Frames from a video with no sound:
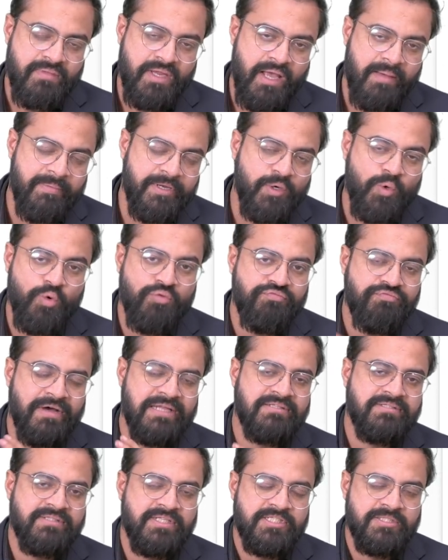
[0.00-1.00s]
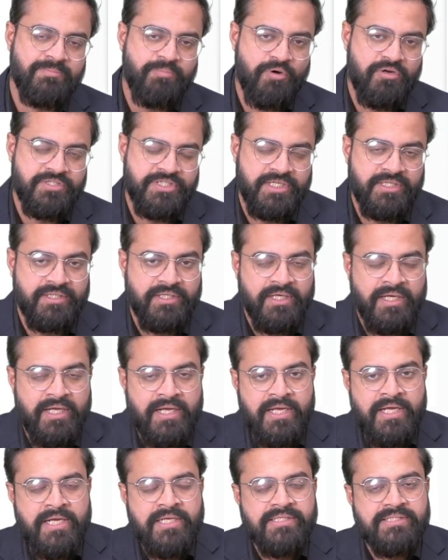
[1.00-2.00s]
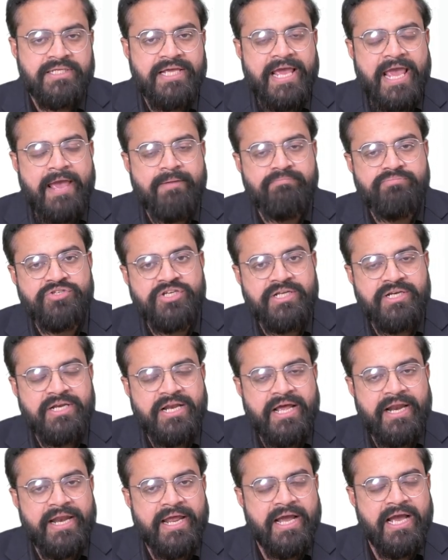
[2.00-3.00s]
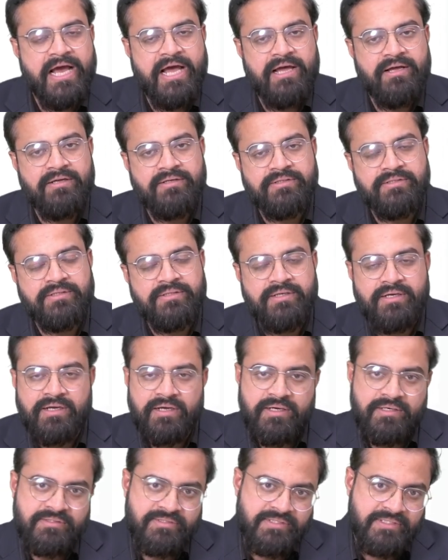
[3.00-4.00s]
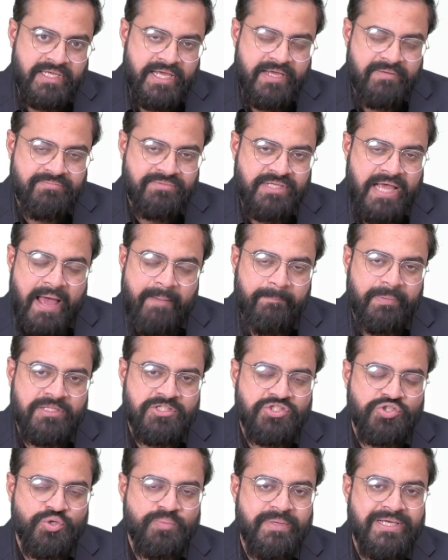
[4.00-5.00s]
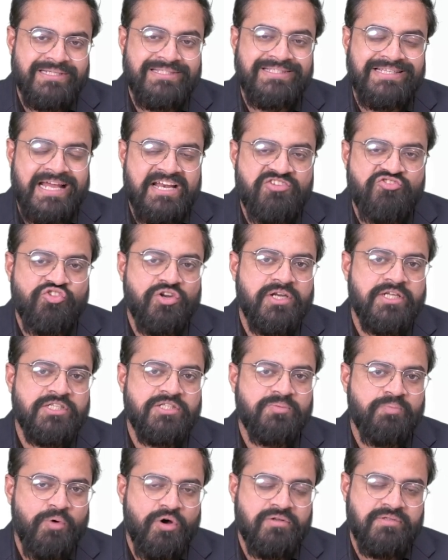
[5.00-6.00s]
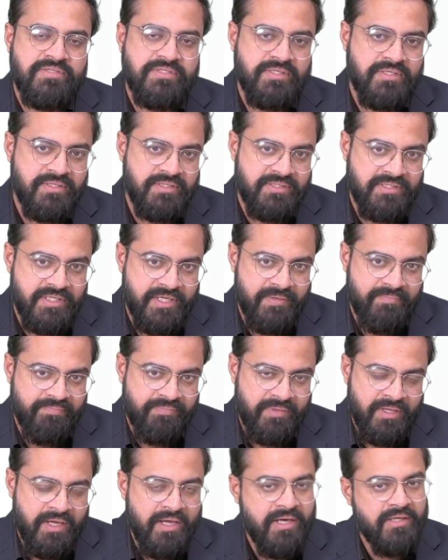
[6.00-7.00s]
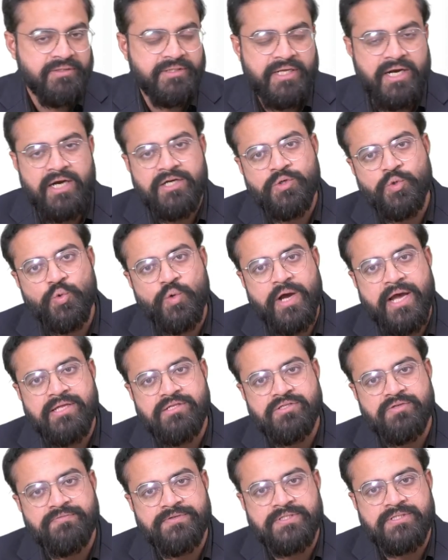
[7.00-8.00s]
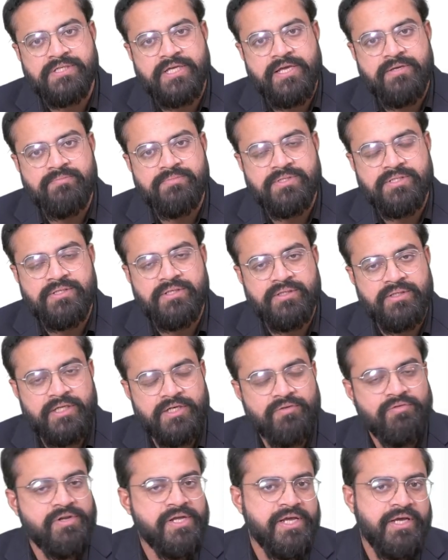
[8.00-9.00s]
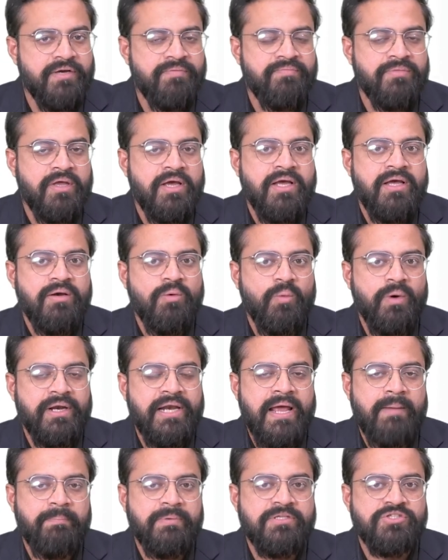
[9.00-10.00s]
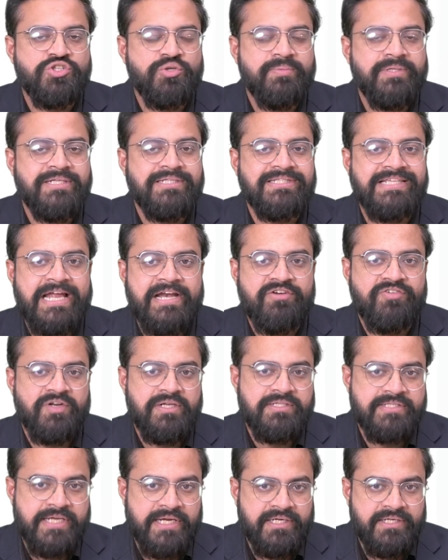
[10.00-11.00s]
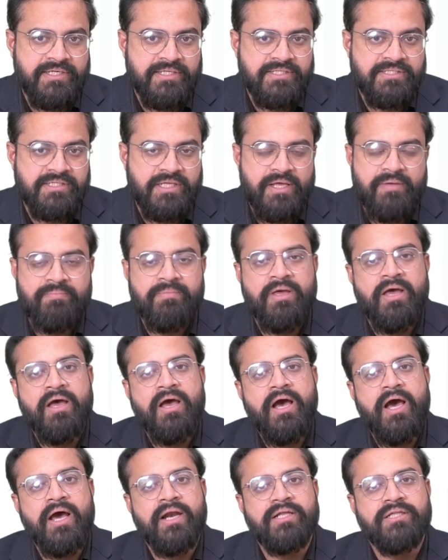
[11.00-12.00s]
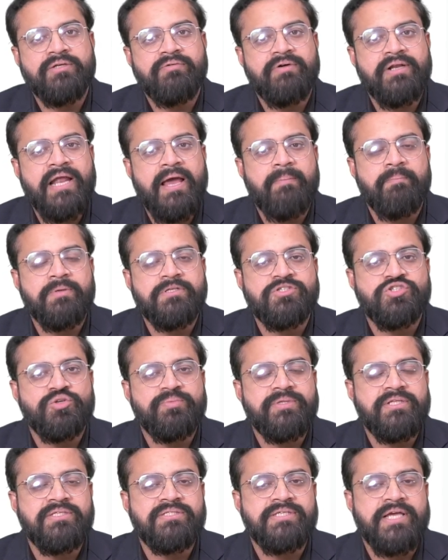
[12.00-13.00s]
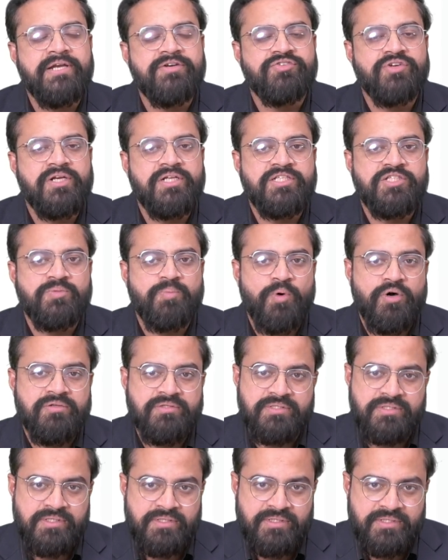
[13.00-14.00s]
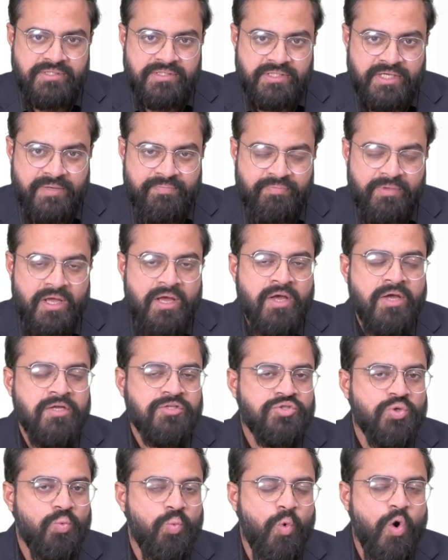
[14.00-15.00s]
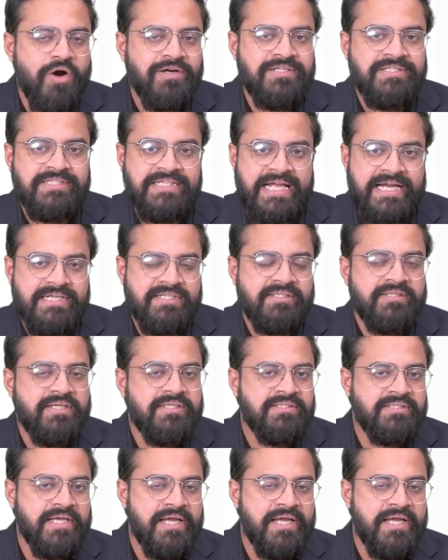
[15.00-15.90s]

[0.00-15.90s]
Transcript: I mean, who funds this project? See, MGNREGA schemes happens to be a centrally sponsored scheme. There are two kinds of schemes that you will hear. One happens to be the central sector scheme. Another one happens to be the centrally sponsored scheme. So, what sets this